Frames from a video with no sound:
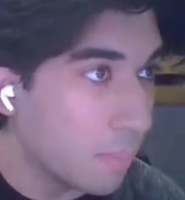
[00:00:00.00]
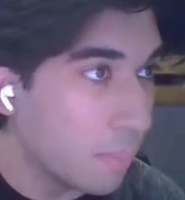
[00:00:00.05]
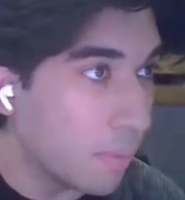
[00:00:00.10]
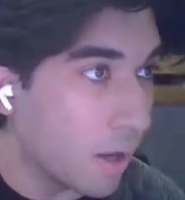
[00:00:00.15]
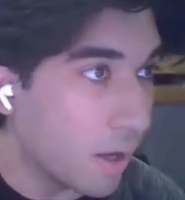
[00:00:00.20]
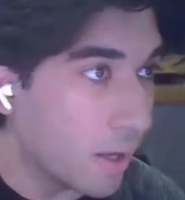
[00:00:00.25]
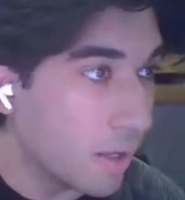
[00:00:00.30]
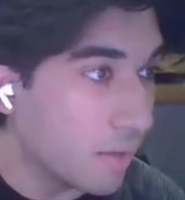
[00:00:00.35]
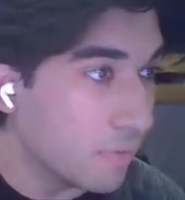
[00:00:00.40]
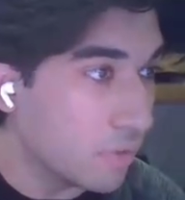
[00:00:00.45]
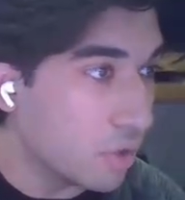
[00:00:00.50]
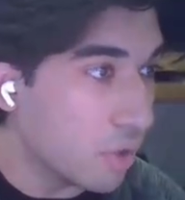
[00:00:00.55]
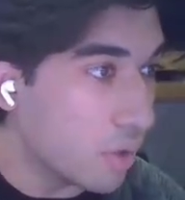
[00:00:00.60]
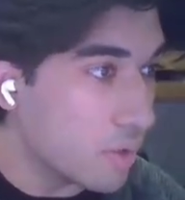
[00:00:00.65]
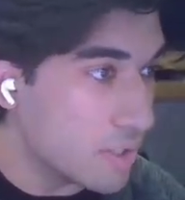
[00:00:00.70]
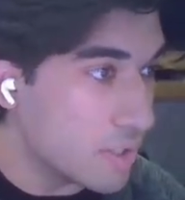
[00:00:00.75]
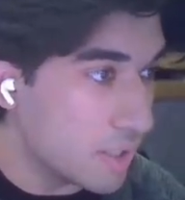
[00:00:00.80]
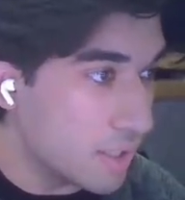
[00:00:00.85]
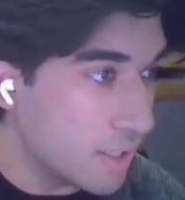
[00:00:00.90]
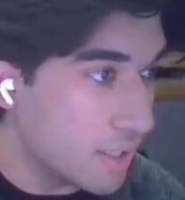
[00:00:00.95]
But if you
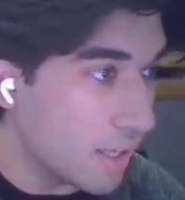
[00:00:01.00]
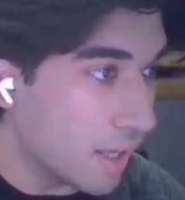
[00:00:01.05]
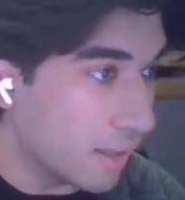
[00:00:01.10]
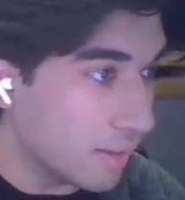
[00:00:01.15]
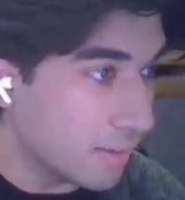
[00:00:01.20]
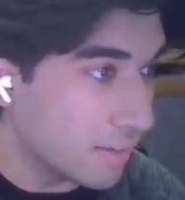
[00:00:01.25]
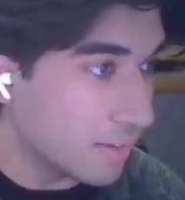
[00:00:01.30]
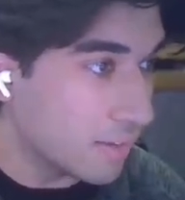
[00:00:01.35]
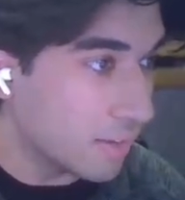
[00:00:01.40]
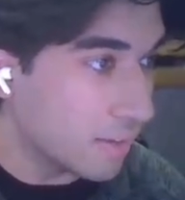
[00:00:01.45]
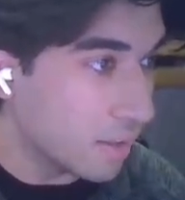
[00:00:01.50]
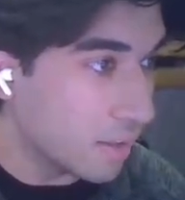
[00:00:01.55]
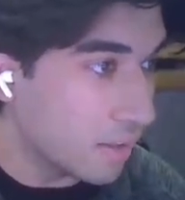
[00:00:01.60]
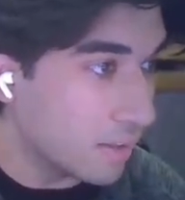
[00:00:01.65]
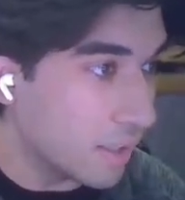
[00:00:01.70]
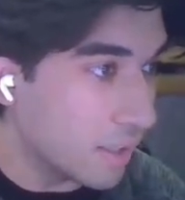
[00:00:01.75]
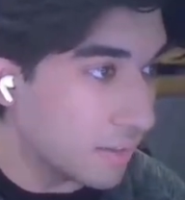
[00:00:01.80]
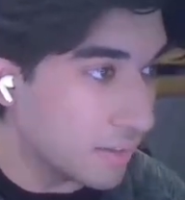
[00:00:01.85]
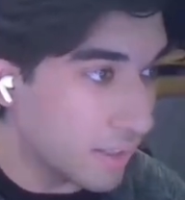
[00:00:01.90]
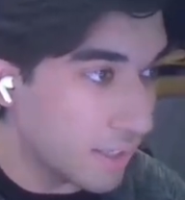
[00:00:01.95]
go to ES,
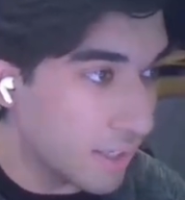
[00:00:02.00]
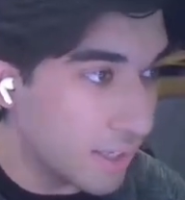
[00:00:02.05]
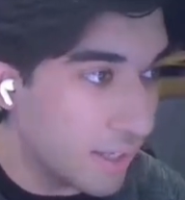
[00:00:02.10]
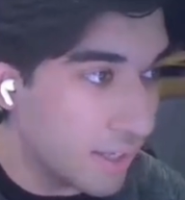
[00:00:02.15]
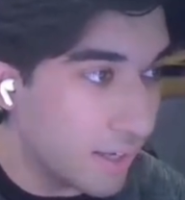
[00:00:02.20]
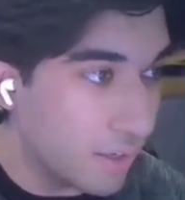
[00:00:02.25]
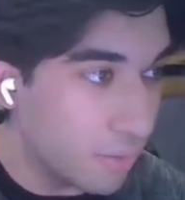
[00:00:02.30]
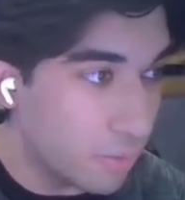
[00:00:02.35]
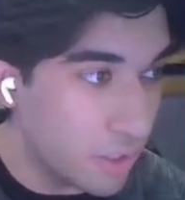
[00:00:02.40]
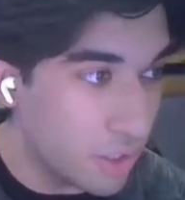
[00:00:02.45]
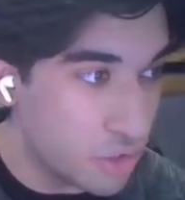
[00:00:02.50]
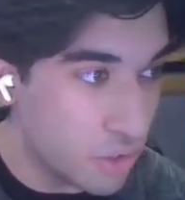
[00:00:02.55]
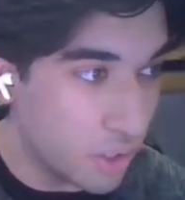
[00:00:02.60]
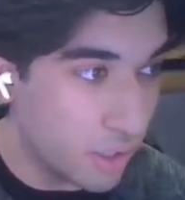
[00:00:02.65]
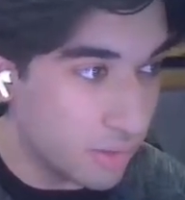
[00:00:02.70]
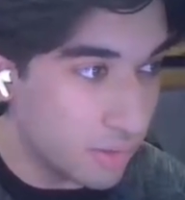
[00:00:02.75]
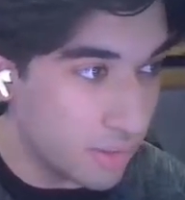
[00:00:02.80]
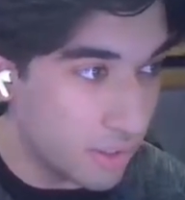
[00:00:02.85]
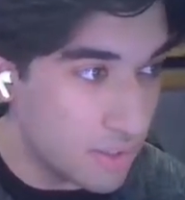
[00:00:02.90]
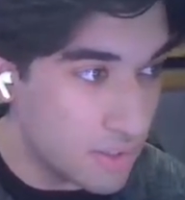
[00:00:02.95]
there's a clear
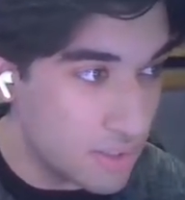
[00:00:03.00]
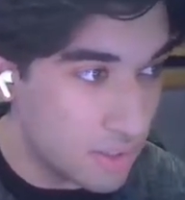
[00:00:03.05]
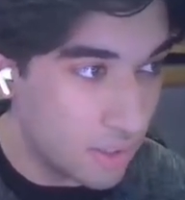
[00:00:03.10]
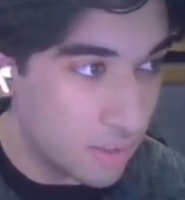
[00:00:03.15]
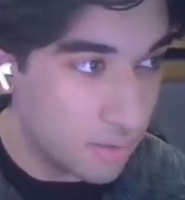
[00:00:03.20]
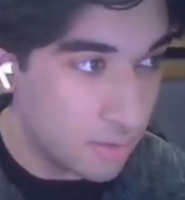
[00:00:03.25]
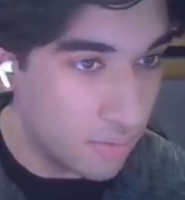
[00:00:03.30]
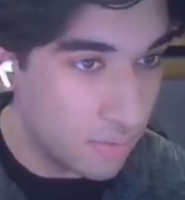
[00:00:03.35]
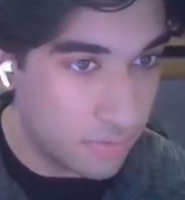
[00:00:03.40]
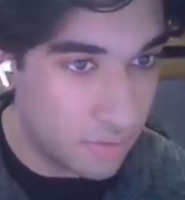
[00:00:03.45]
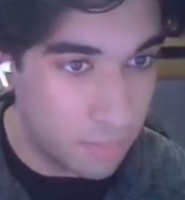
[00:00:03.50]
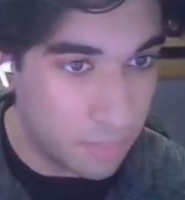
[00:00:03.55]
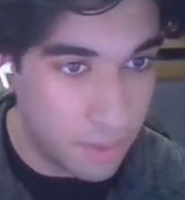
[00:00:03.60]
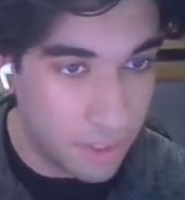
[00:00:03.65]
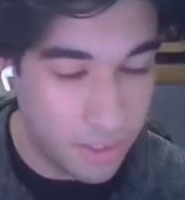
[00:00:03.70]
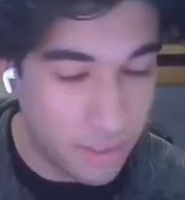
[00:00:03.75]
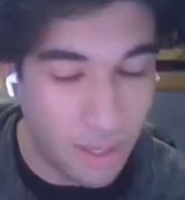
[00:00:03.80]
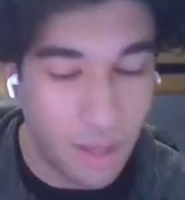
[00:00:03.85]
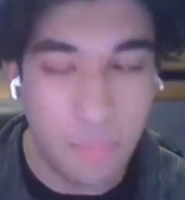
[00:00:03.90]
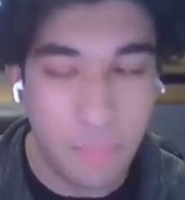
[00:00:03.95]
retrace into this
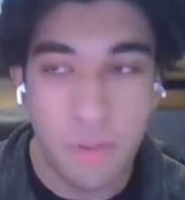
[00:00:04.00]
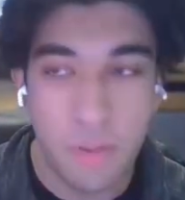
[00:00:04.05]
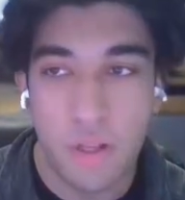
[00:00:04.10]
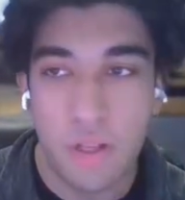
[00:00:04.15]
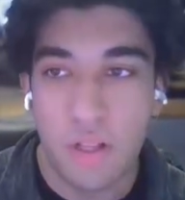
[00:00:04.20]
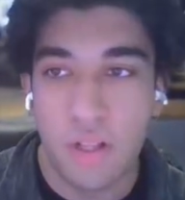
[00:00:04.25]
15-minute gap.